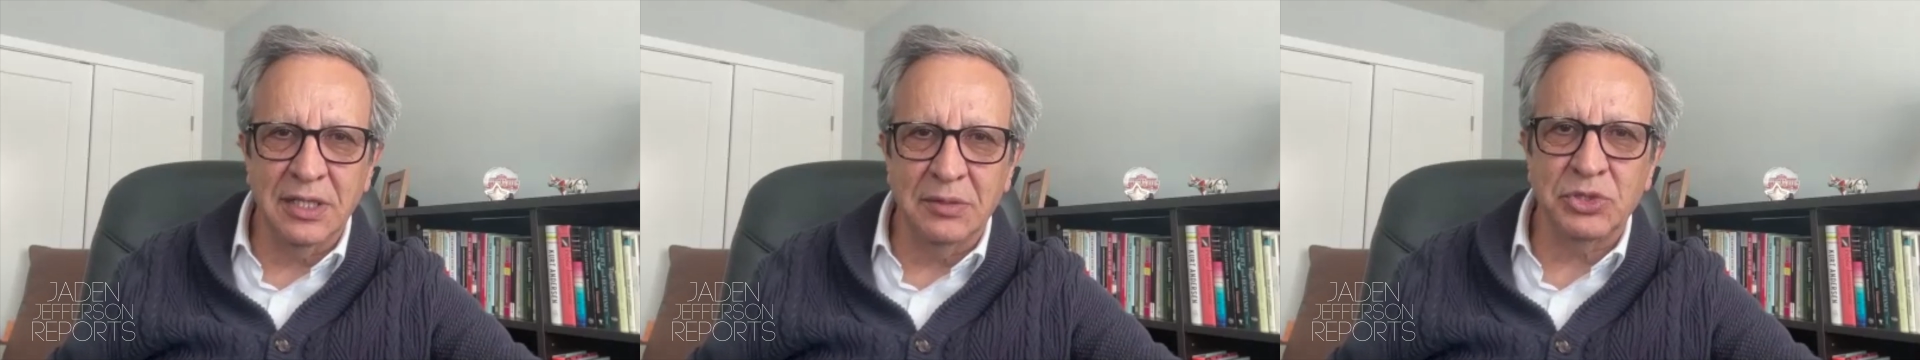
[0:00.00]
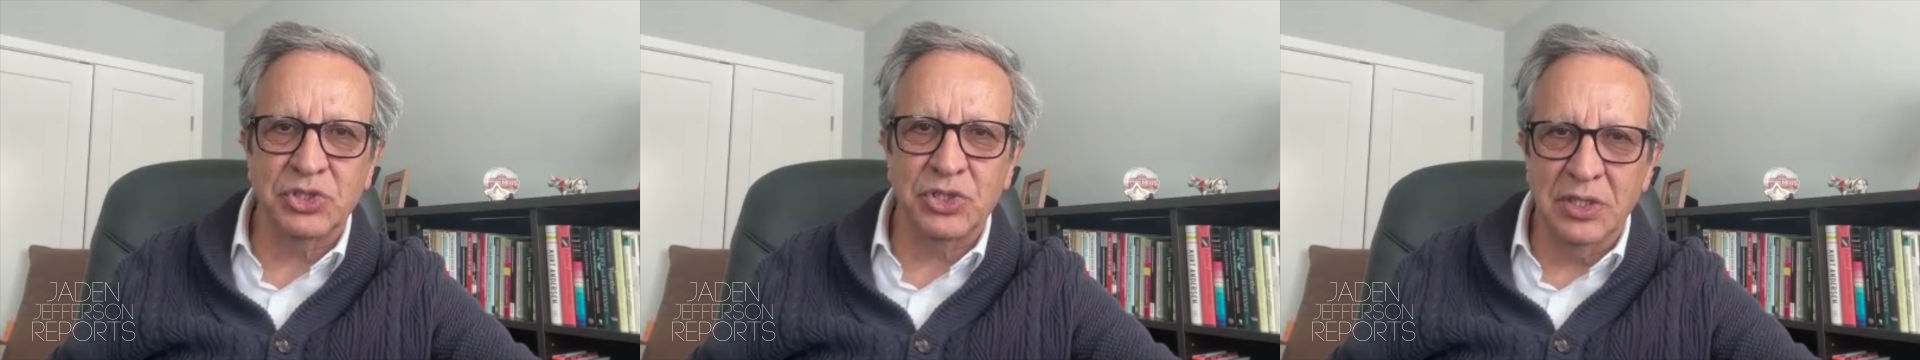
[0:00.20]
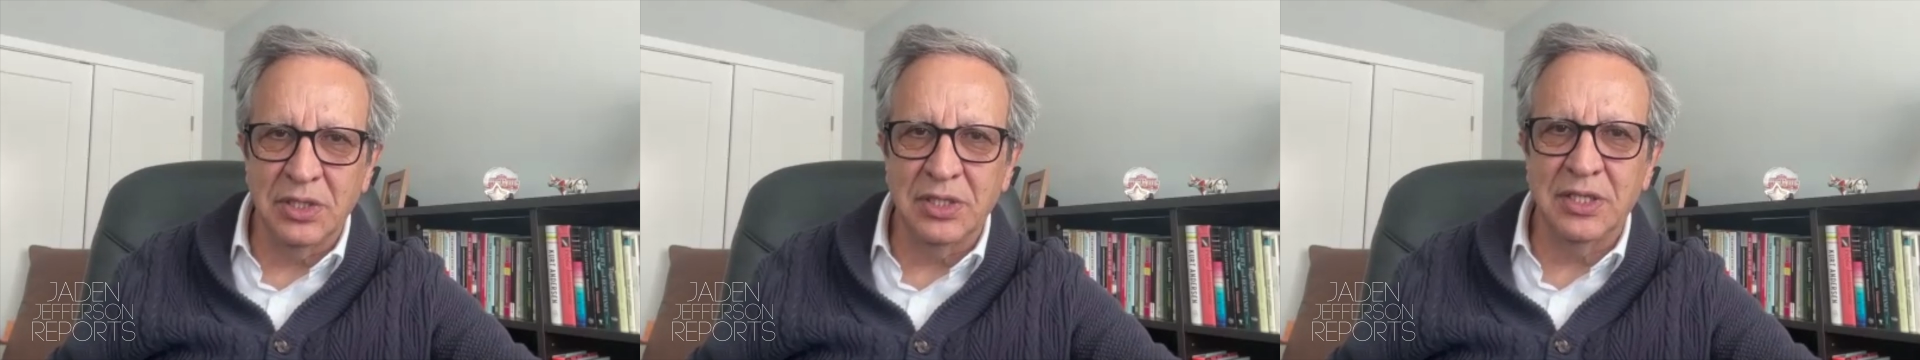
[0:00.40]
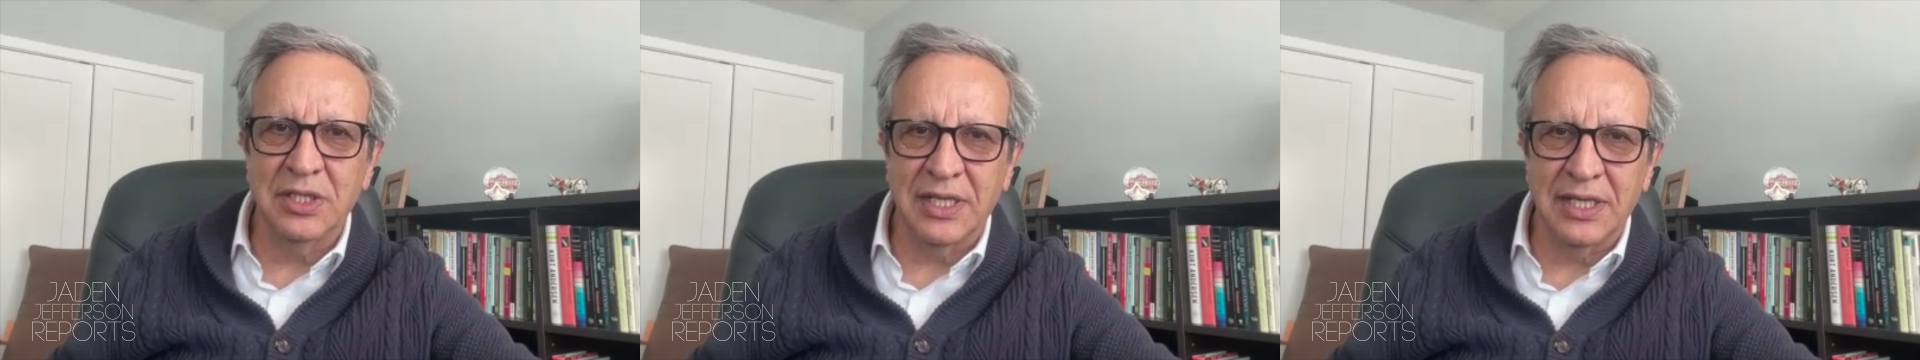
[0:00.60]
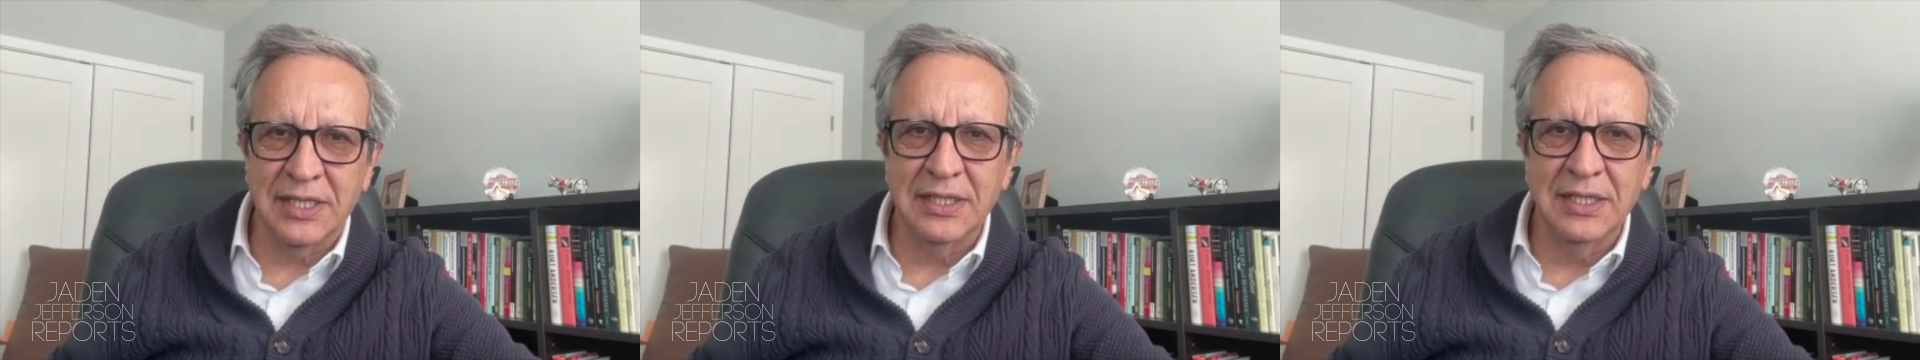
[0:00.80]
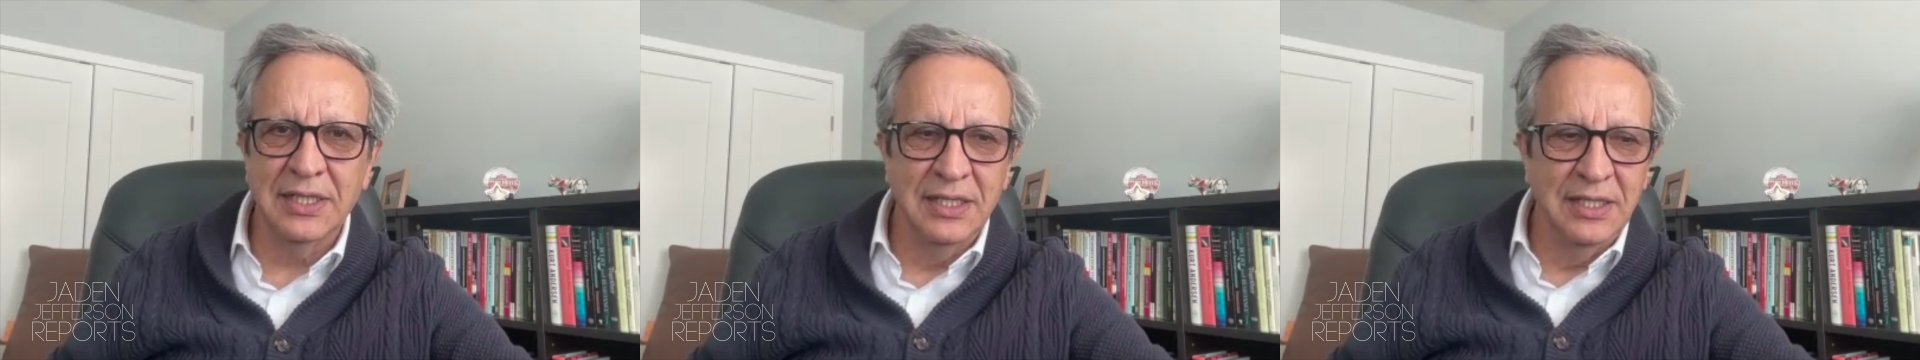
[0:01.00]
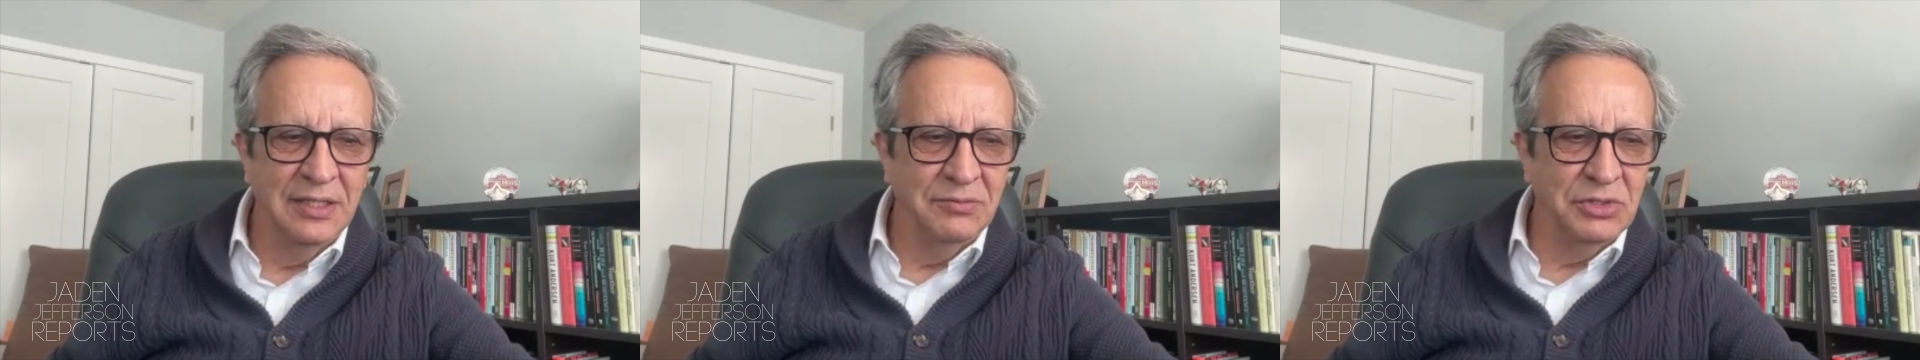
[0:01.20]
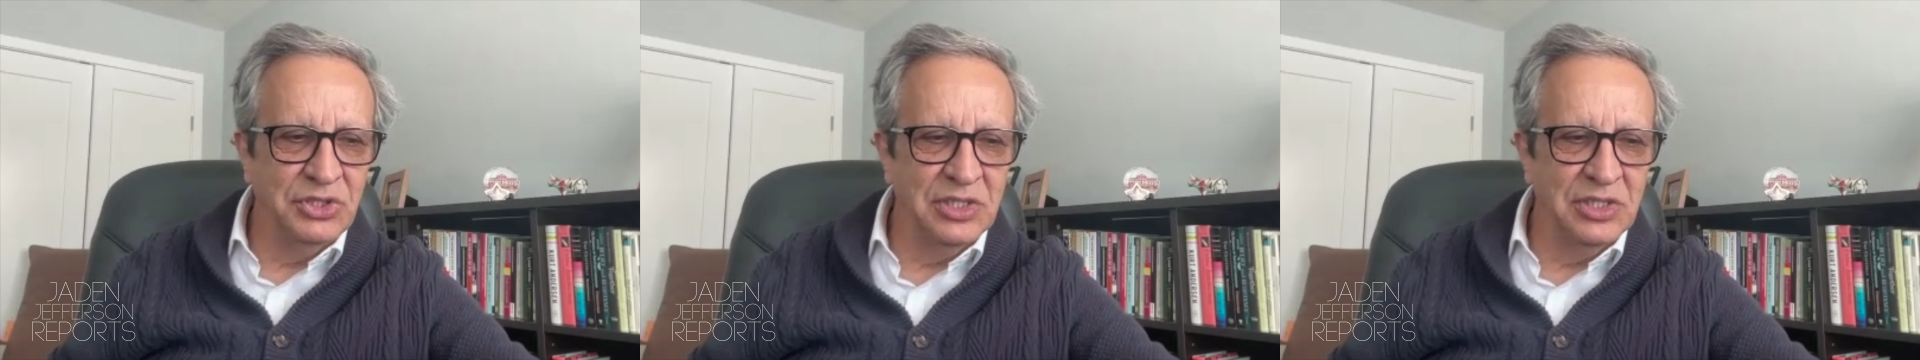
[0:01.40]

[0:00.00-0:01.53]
And machine learning, which